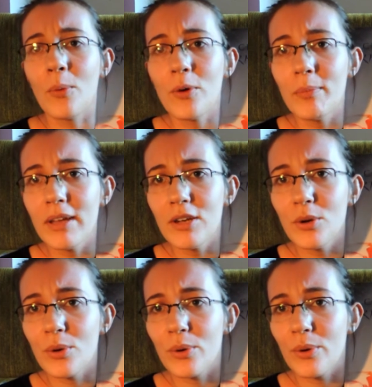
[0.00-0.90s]
a woman
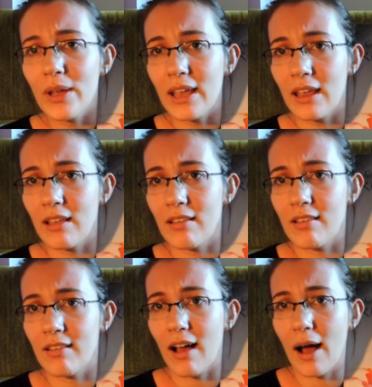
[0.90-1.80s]
who
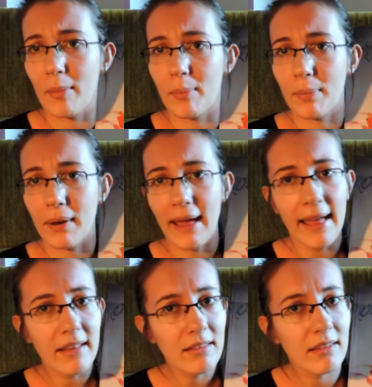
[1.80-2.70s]
is a
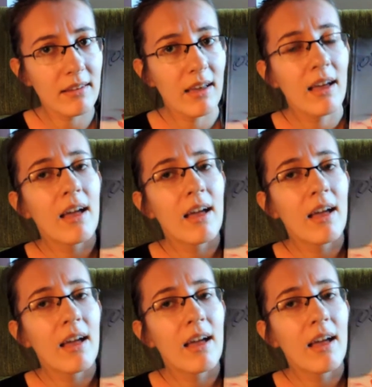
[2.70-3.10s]
plant.